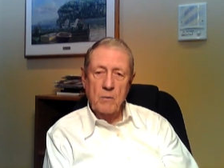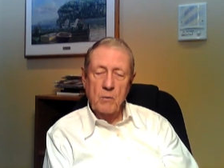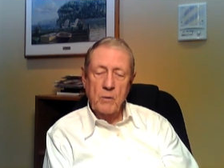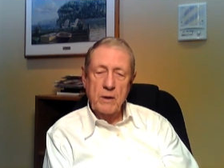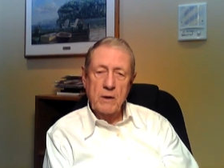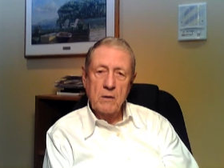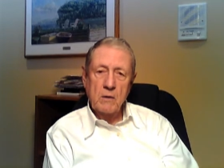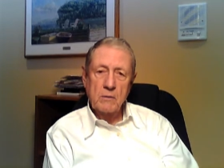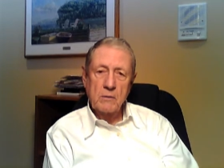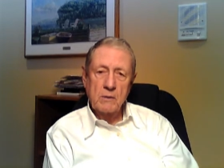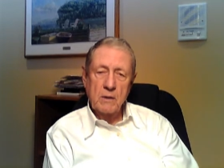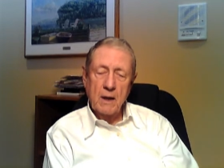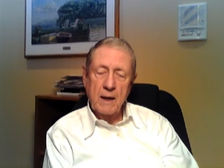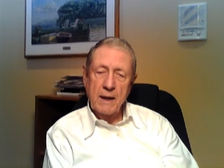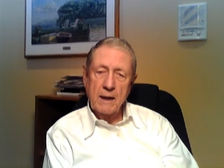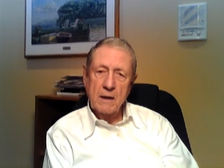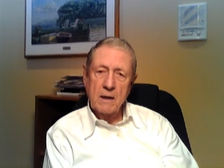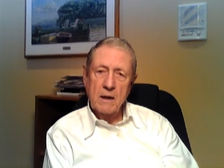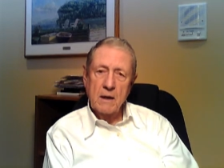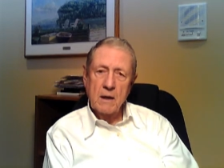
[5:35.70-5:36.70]
We don't
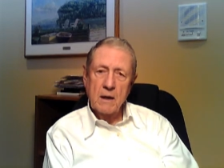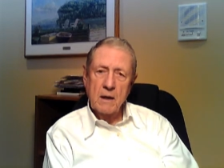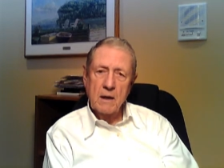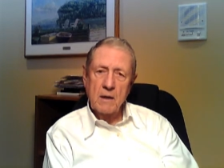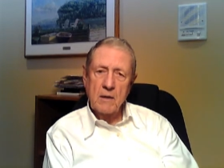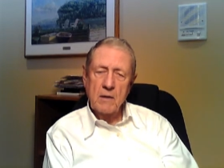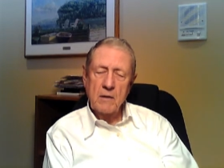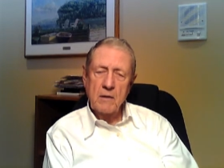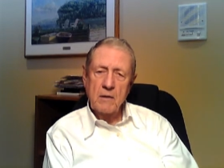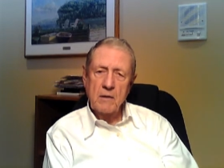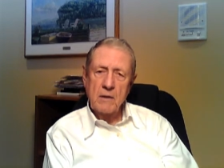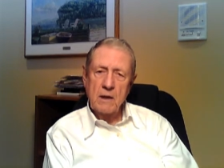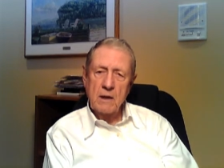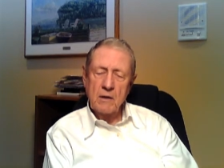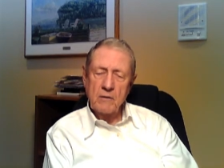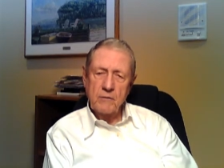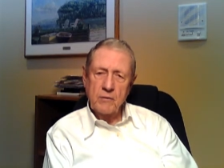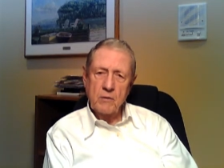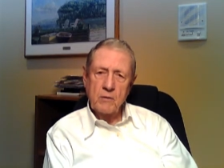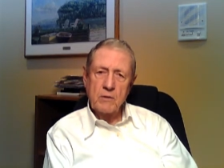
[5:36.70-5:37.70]
like the
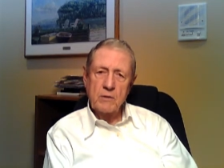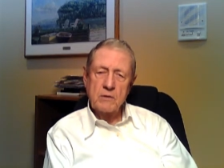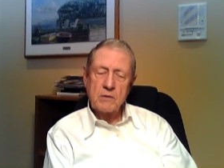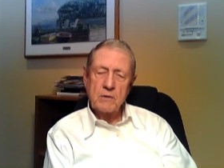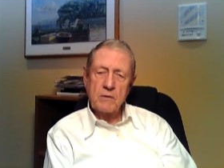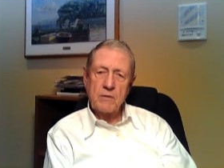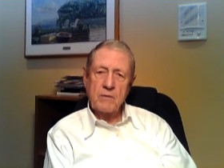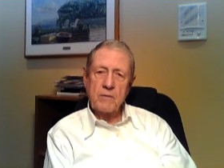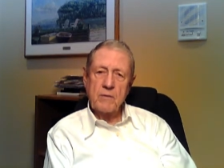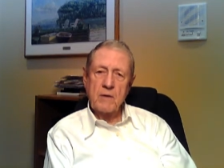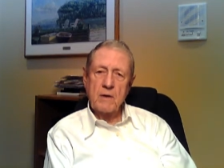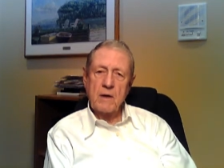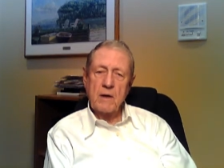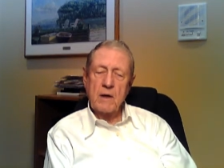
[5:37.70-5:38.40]
influence of